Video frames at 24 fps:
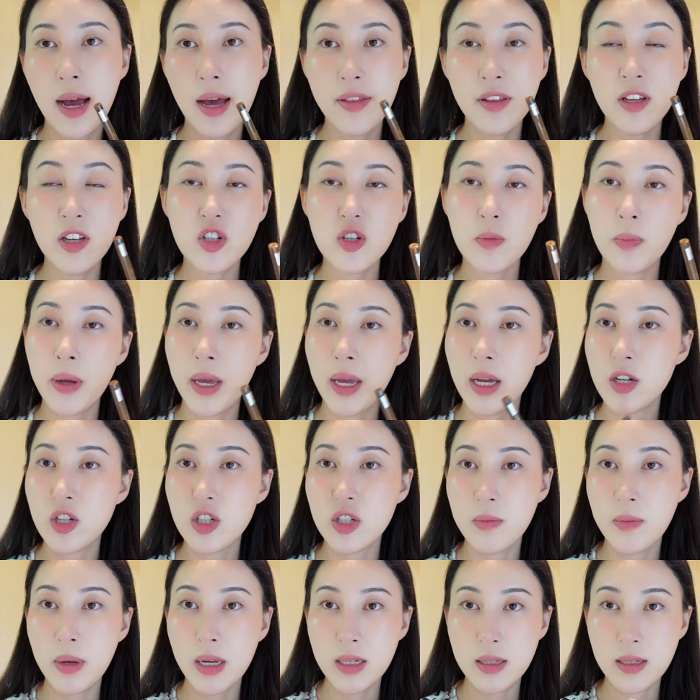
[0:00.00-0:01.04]
I think Japan
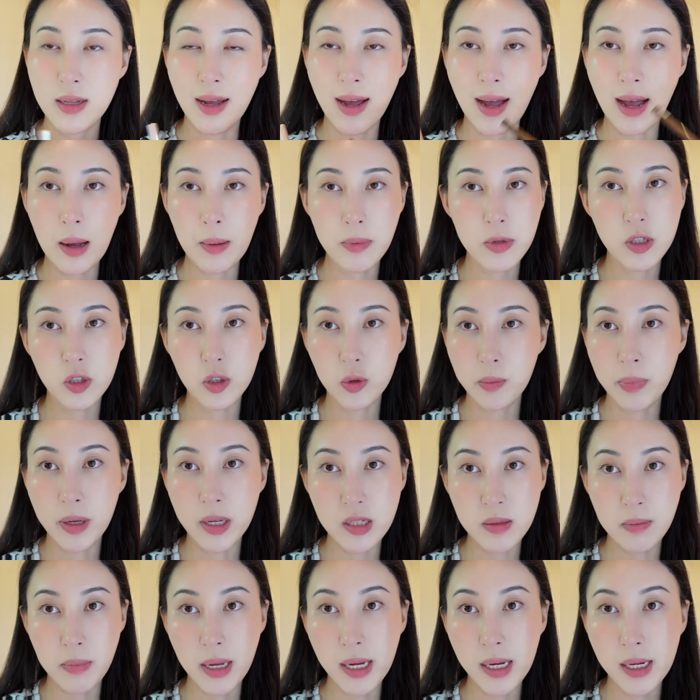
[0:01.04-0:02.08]
just makes the absolute
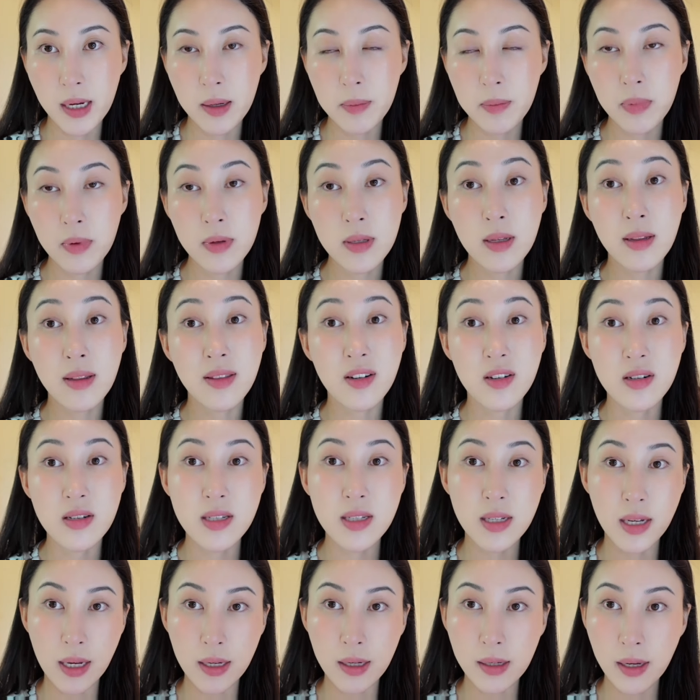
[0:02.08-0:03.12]
best makeup their
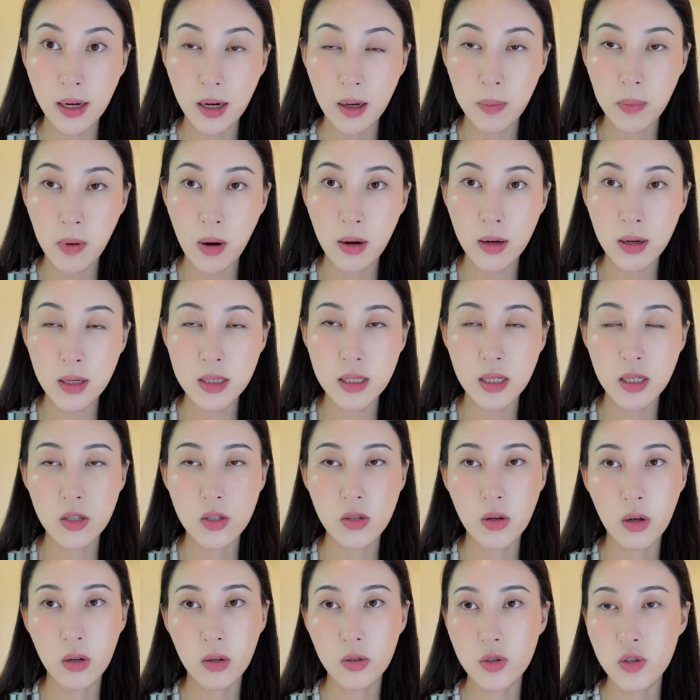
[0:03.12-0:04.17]
skincare products is
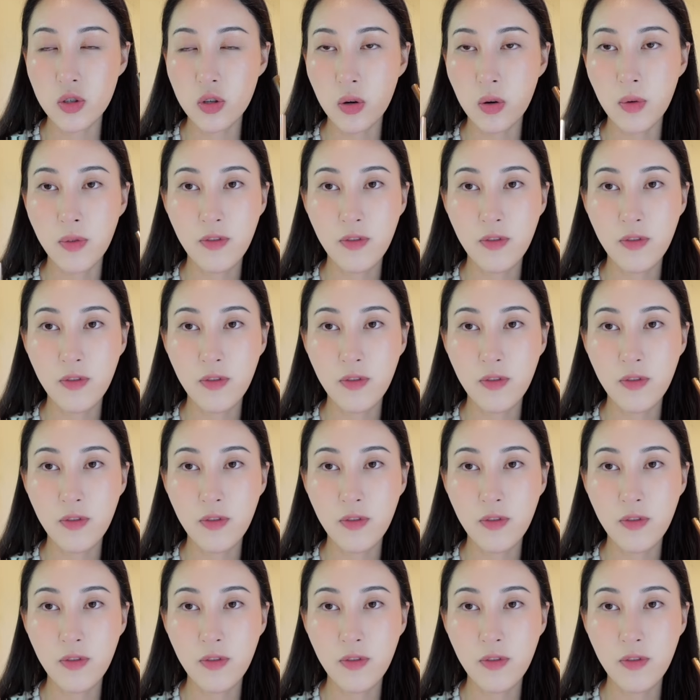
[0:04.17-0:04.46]
also